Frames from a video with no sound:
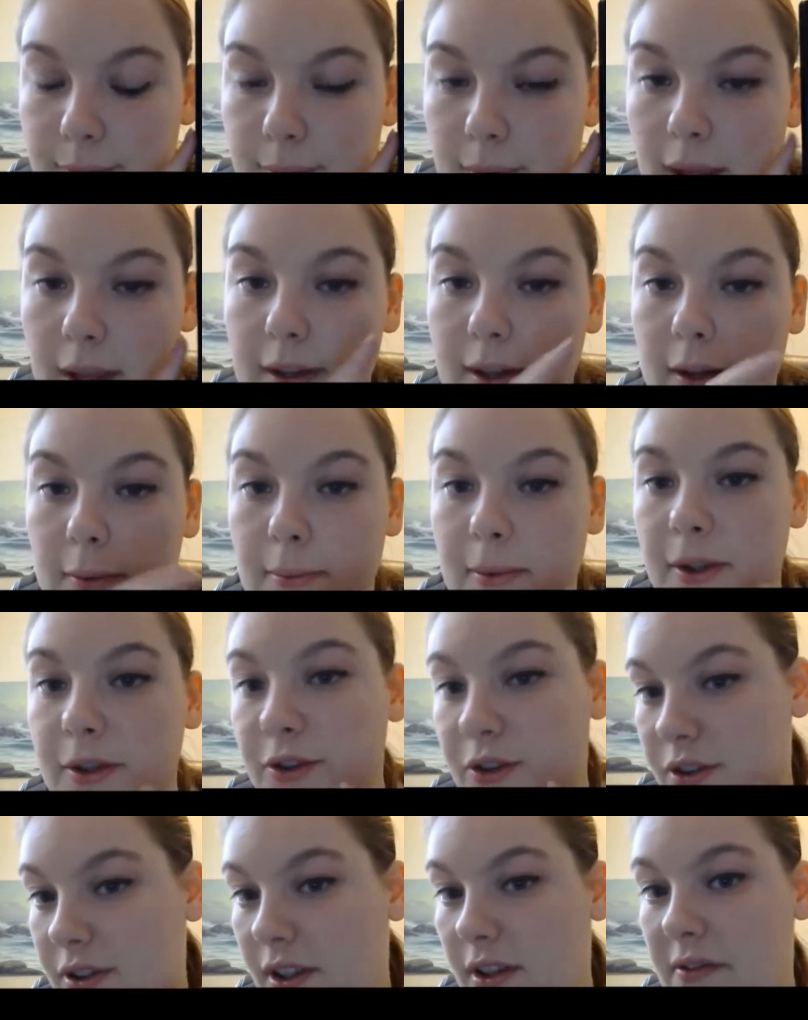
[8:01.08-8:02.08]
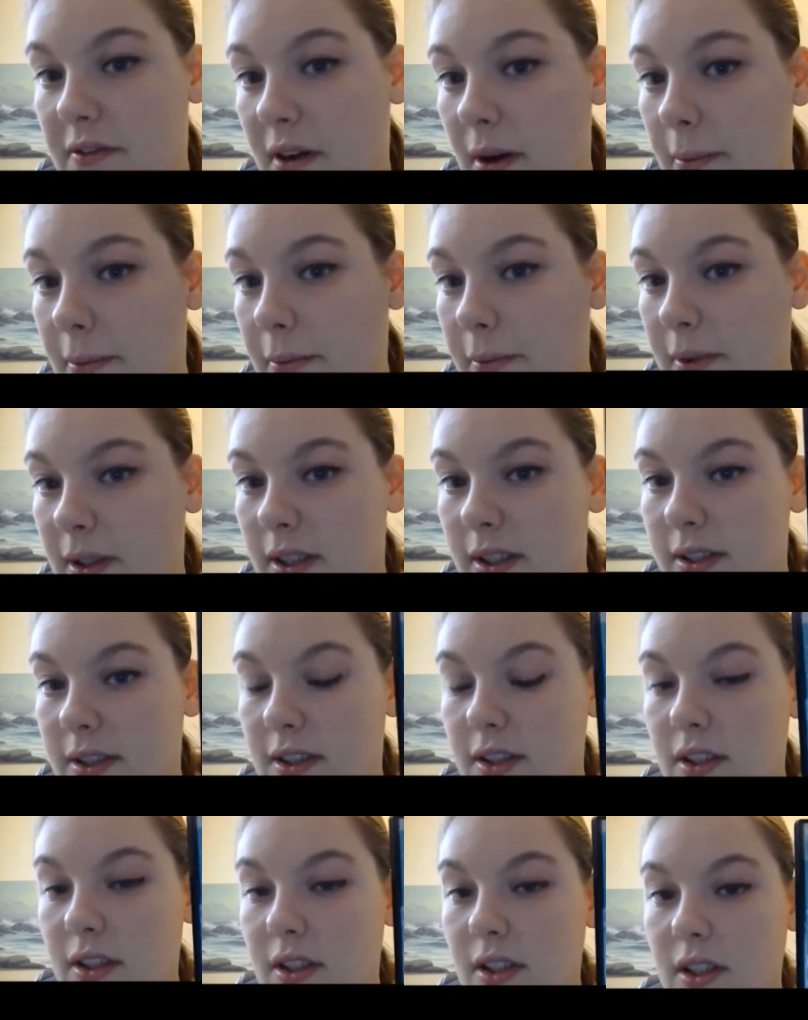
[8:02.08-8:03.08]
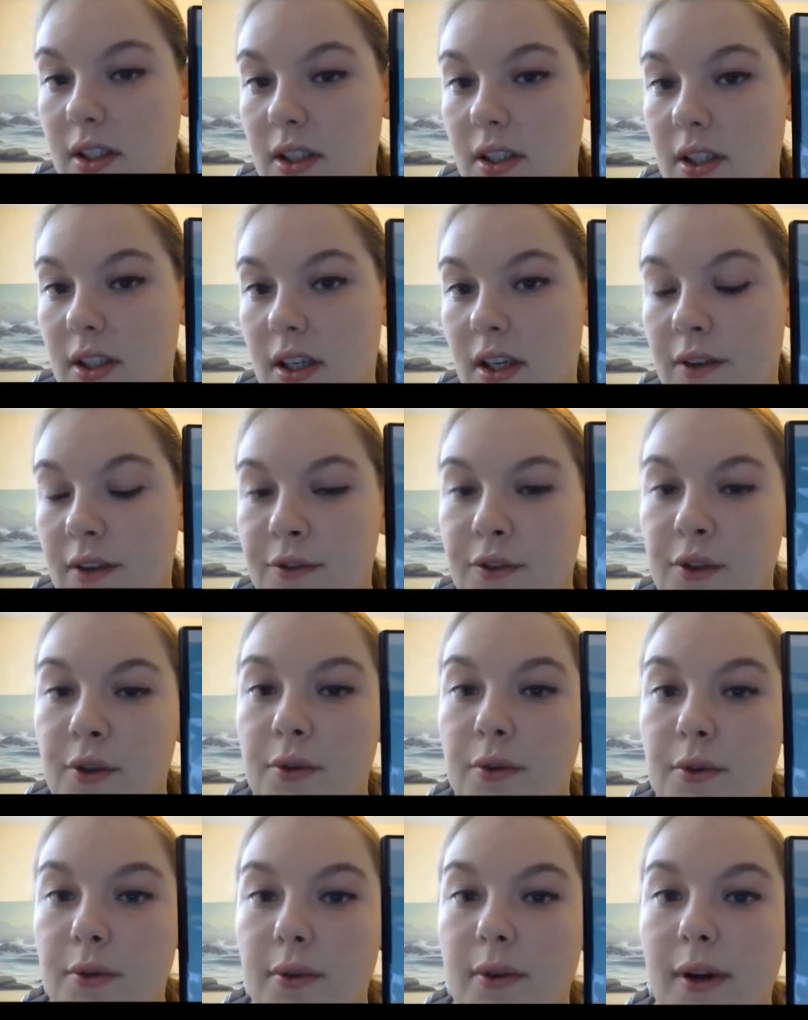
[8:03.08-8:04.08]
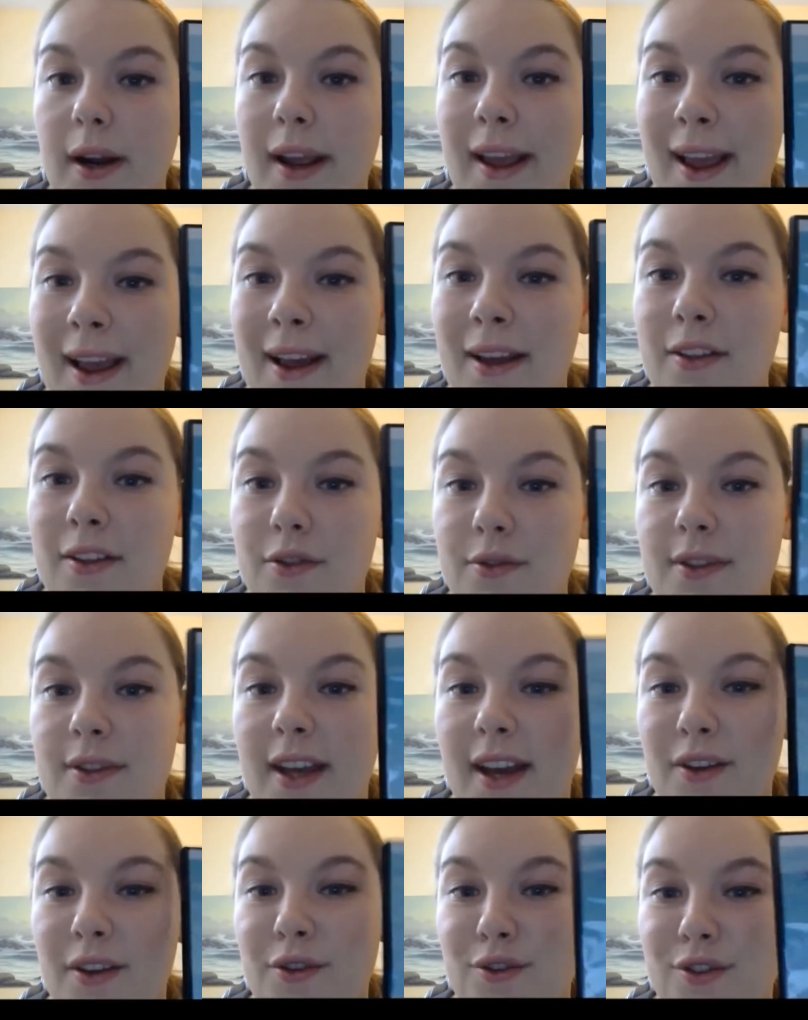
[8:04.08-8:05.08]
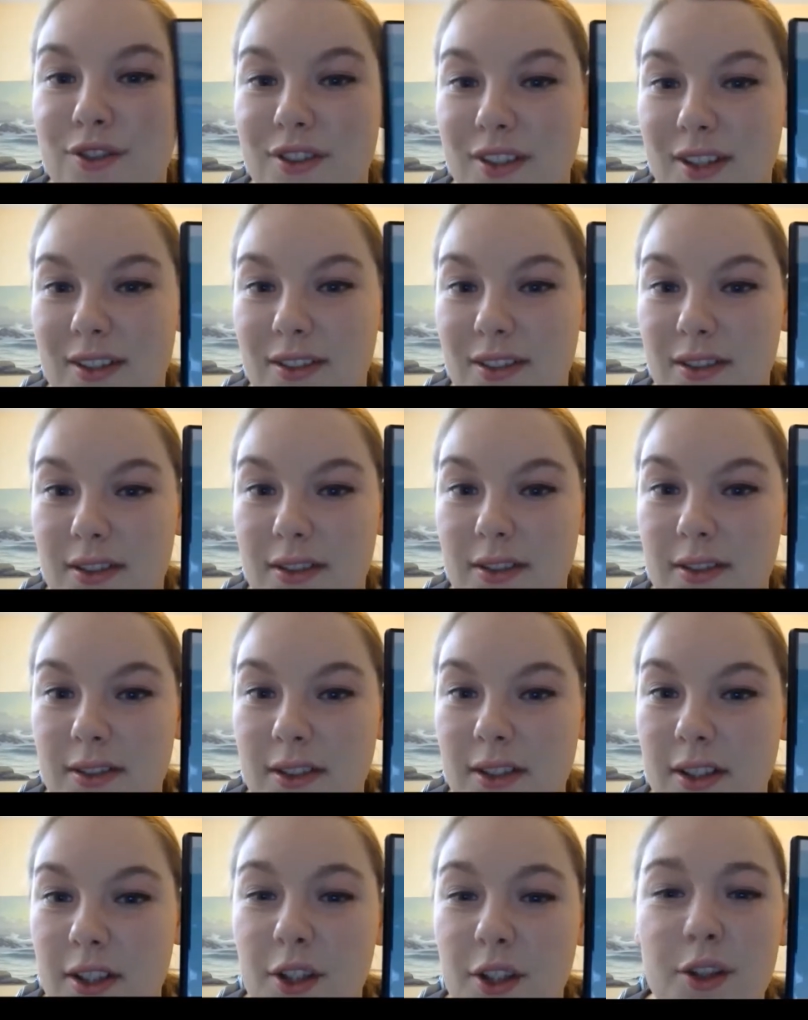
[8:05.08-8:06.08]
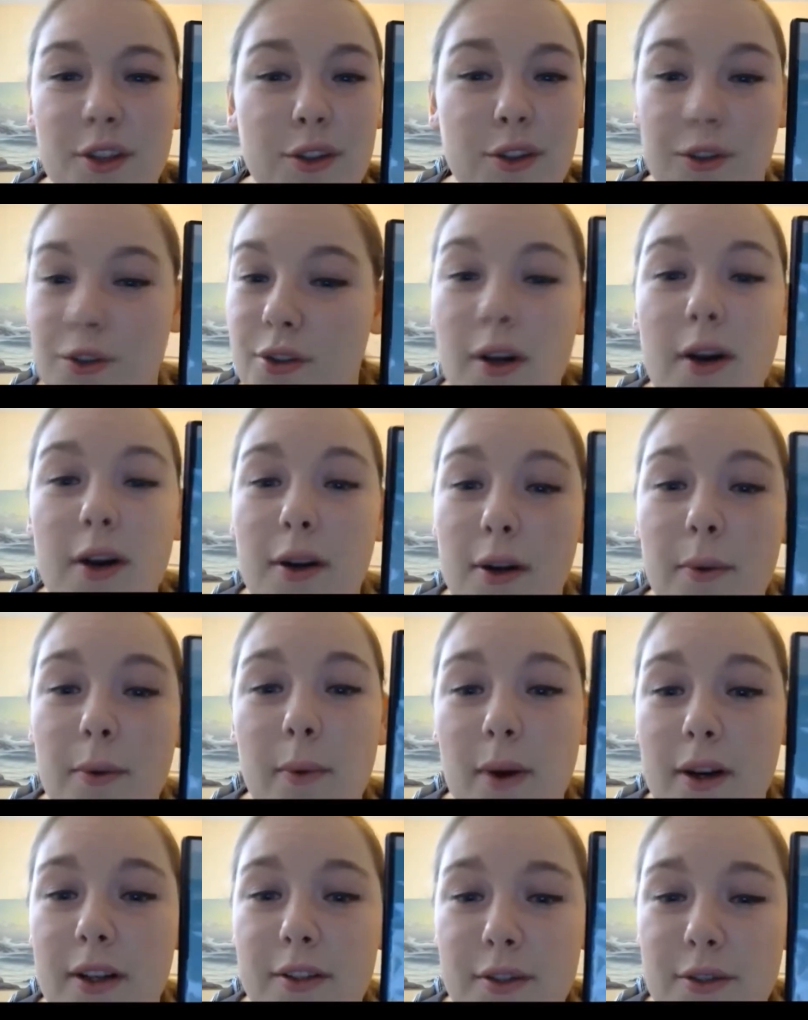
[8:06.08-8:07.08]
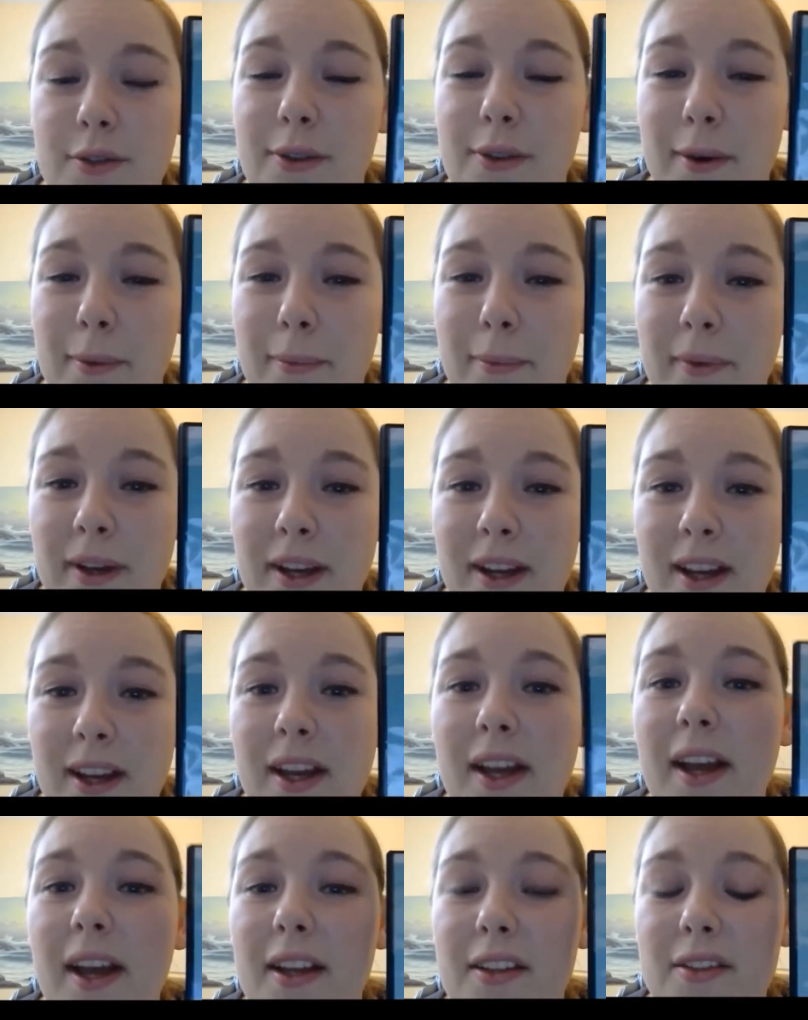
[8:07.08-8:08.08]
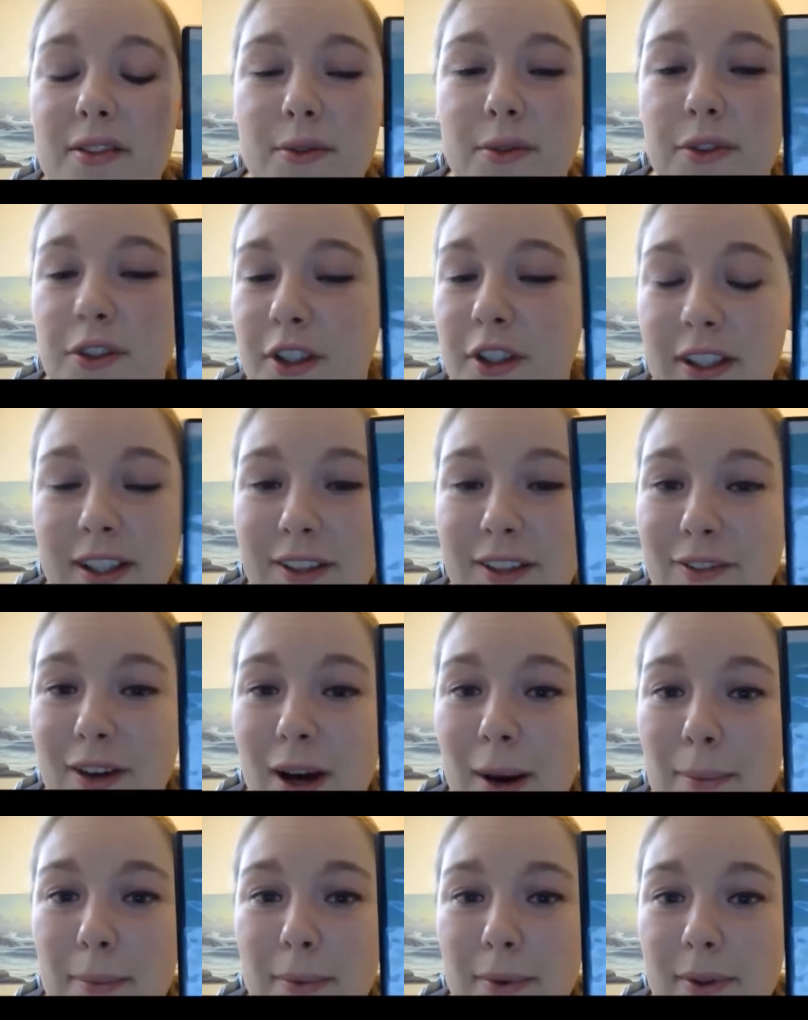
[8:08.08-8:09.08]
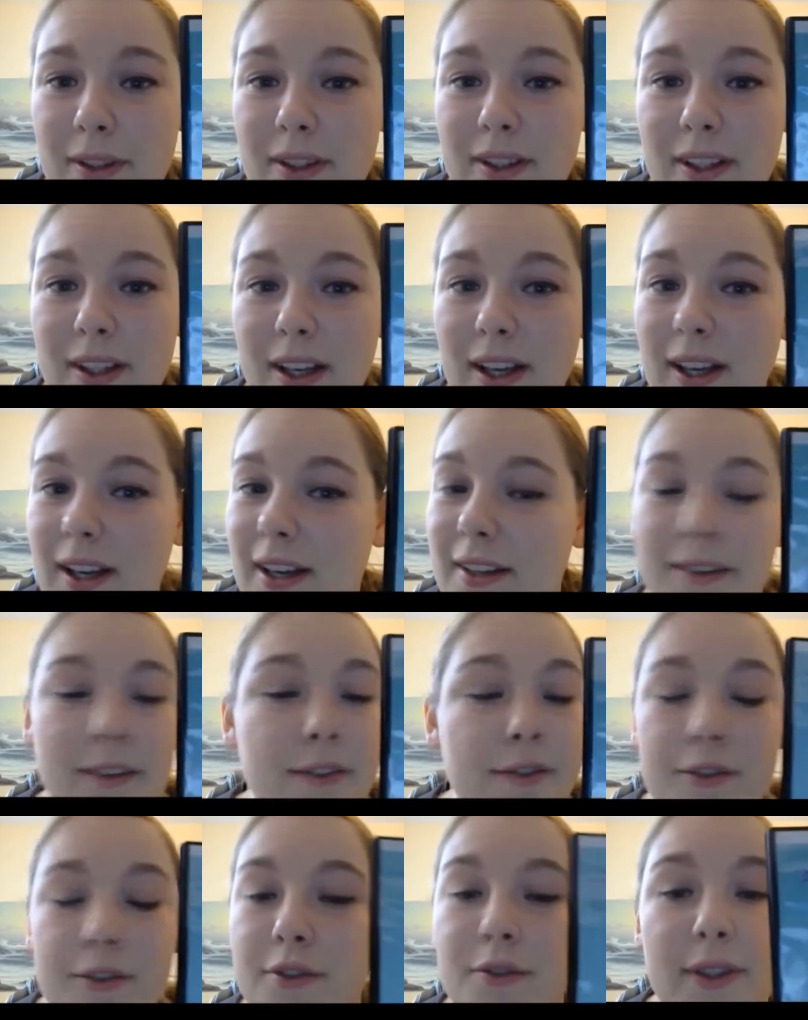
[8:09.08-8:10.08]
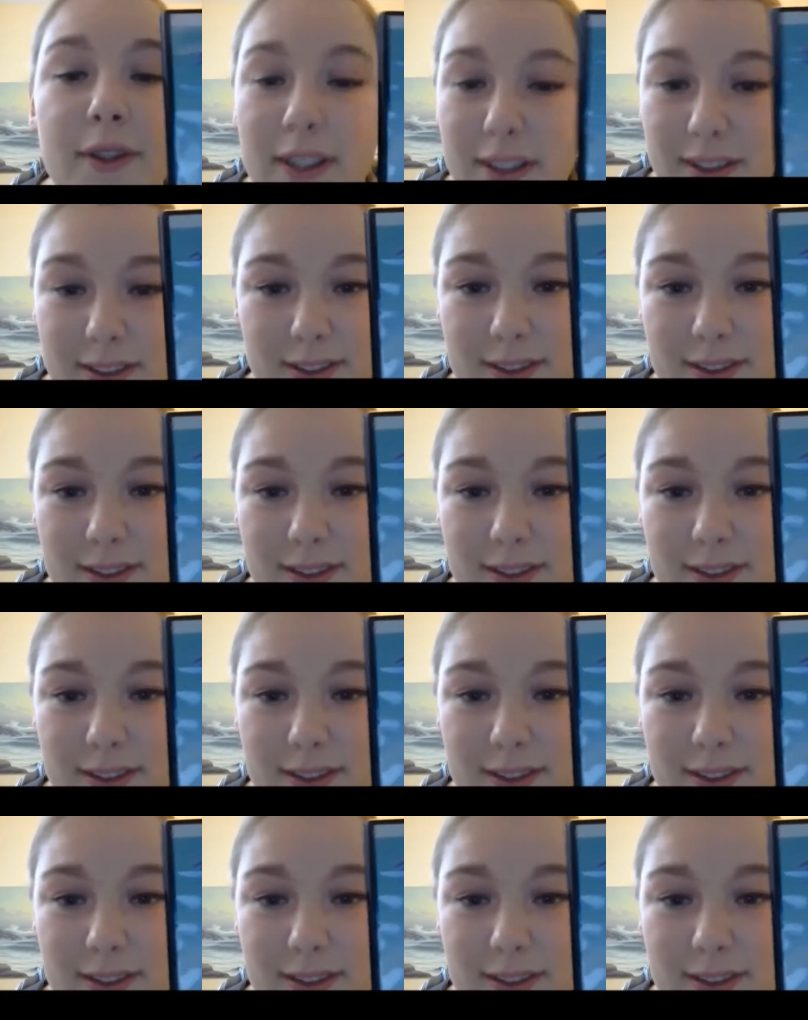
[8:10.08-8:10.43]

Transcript: and then build yourself up, because if you can't do the exercises, you're not going to want to do them, and so you're going to give up and never do it.